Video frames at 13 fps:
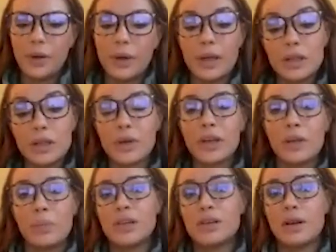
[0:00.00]
it is
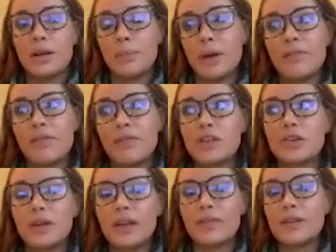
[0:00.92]
really
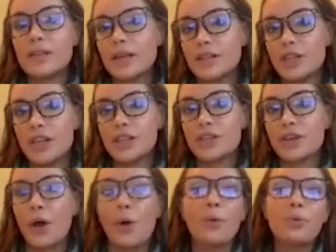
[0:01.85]
beneficial even to just
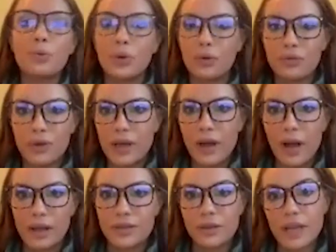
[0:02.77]
go through a free
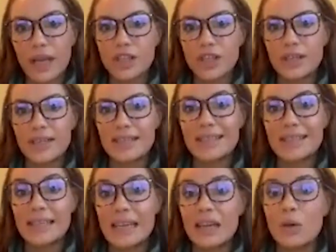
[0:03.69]
consultation to
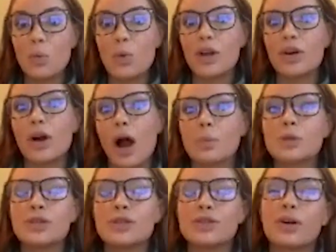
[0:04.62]
see what your
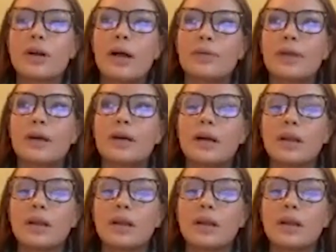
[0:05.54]
options are out there.